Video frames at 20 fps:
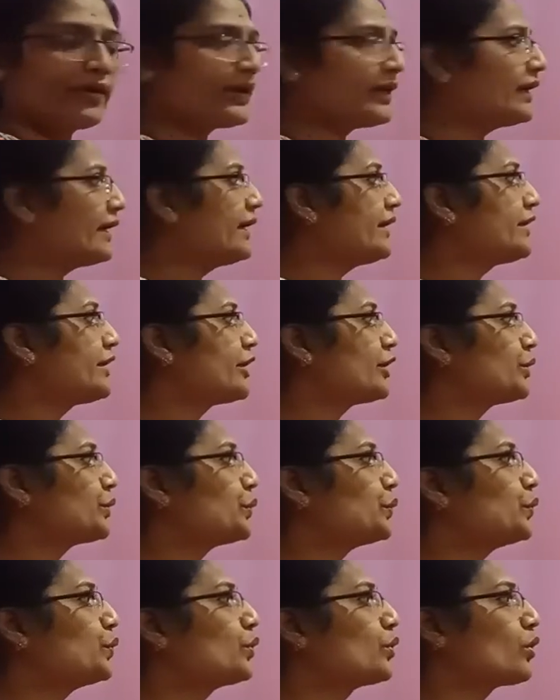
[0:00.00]
related
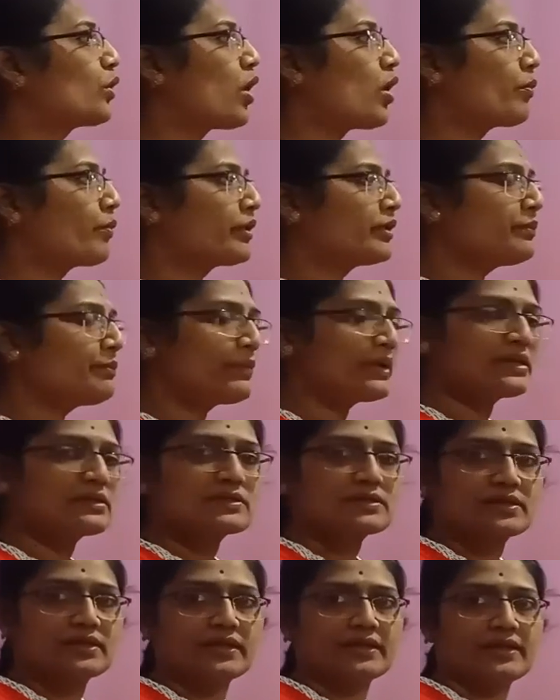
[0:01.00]
to common
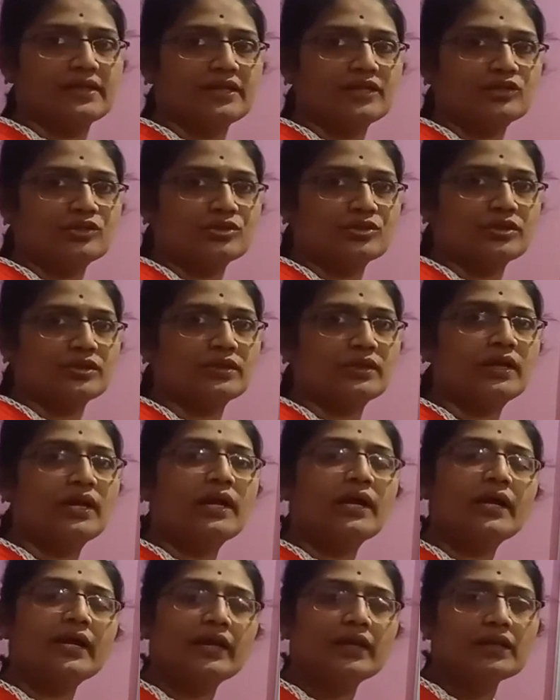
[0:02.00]
base connection
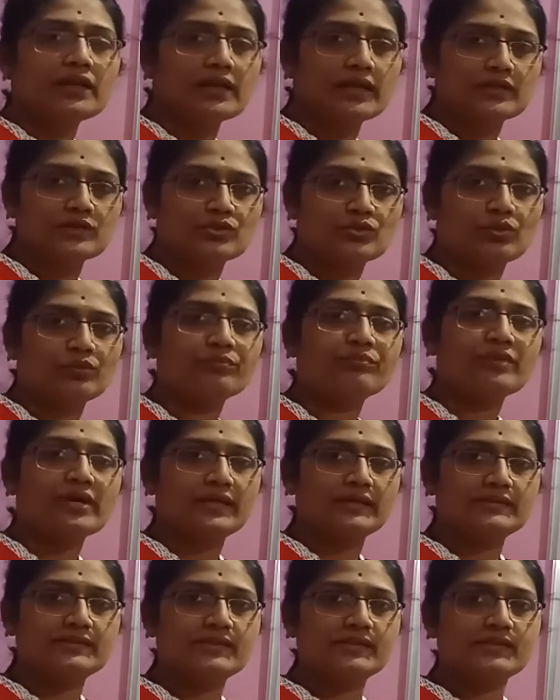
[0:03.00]
in case of
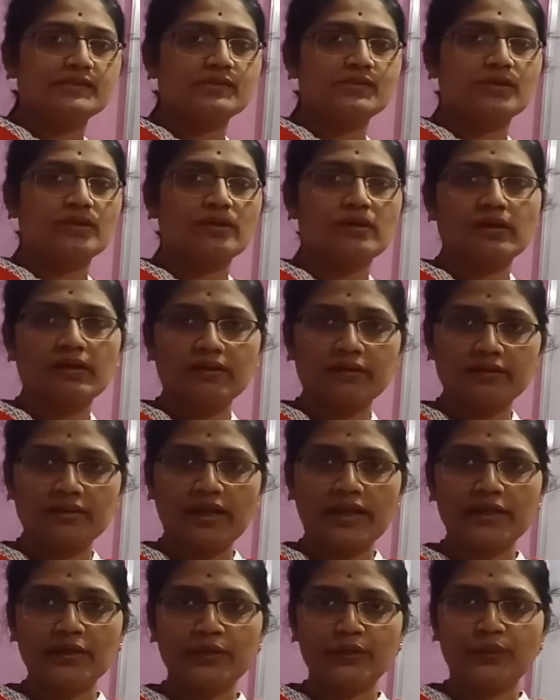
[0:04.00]
transistor.
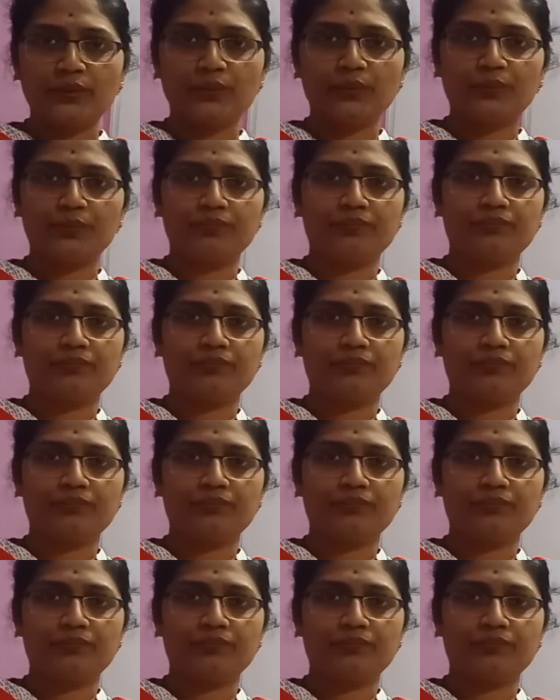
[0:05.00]
Thank you.